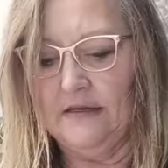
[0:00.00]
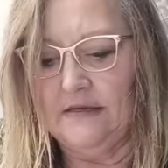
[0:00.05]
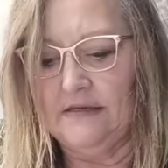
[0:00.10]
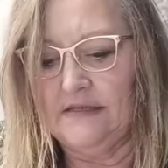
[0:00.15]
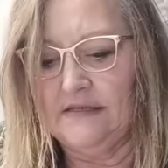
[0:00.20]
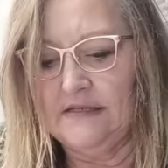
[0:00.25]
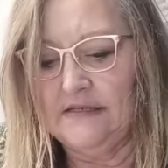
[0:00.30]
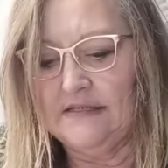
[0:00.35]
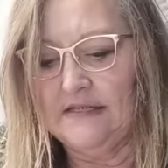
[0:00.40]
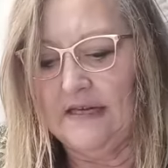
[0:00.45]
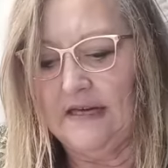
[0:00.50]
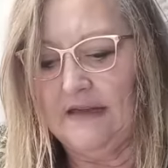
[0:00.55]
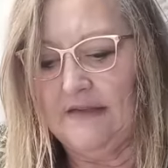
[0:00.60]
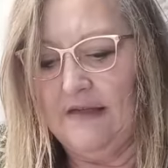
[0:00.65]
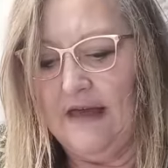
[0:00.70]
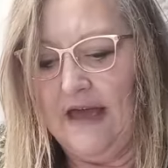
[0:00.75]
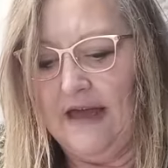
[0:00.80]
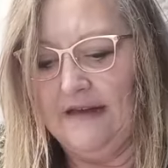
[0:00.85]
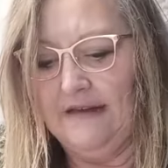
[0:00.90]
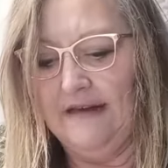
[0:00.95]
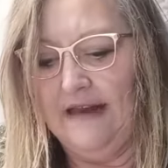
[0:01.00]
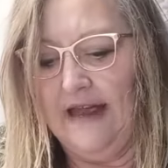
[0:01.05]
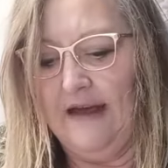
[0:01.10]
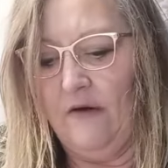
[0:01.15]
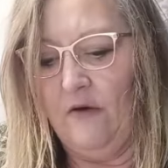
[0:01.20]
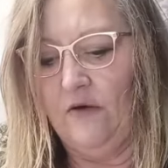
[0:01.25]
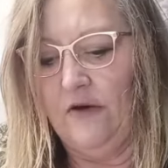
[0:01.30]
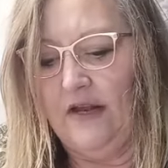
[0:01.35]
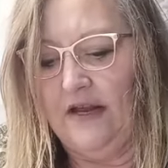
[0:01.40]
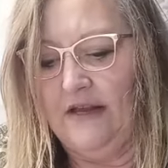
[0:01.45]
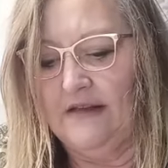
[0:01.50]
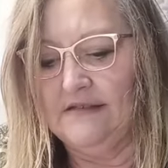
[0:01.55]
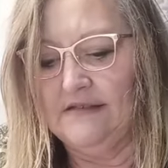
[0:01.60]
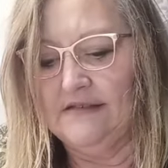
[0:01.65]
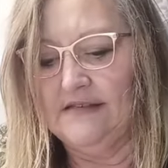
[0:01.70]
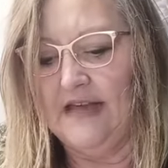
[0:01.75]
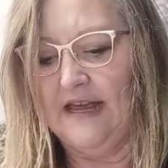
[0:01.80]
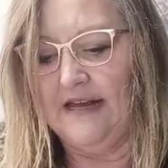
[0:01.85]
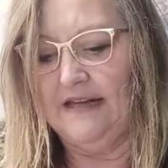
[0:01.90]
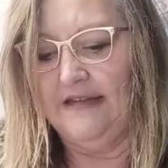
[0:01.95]
Stick that down
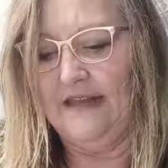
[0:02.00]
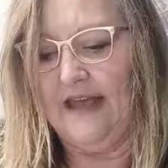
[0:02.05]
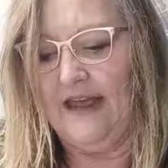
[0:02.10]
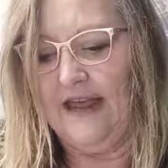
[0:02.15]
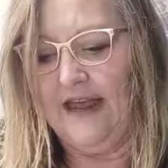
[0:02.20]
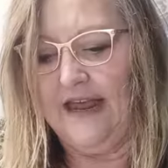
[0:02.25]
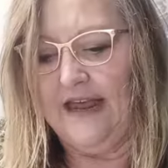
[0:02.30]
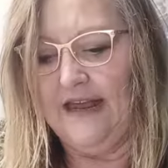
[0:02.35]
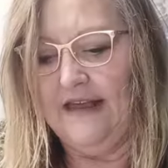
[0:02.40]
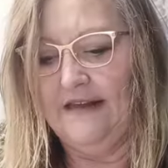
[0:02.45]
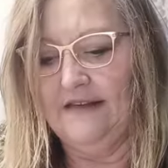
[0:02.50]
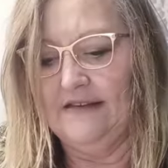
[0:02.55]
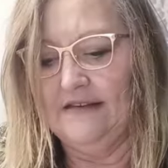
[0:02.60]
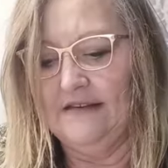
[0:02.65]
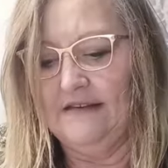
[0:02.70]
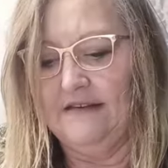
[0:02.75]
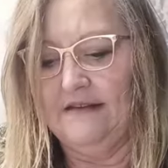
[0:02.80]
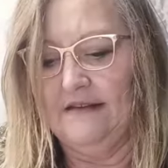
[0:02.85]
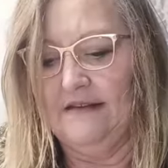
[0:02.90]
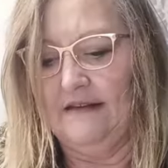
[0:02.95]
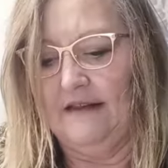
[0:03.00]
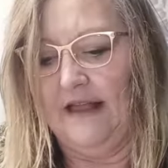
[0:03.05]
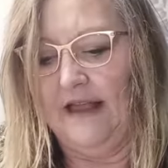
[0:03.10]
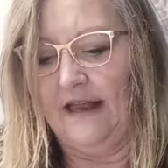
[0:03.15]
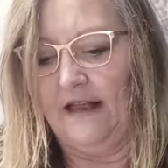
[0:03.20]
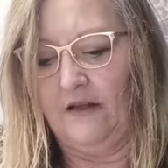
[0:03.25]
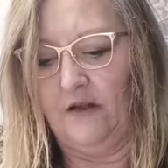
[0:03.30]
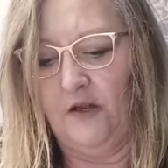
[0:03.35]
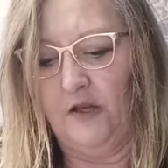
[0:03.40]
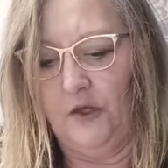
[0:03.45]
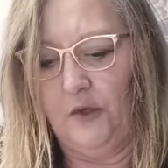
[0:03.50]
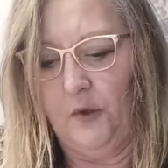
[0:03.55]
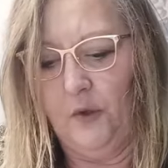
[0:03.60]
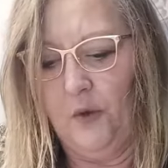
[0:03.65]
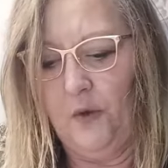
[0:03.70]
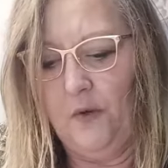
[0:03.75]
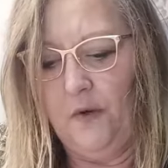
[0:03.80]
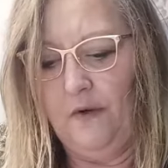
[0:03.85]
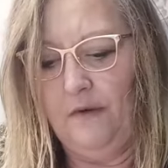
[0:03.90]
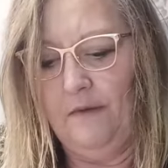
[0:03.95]
inside the egg like
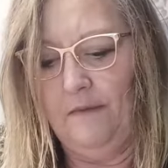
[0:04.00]
glue.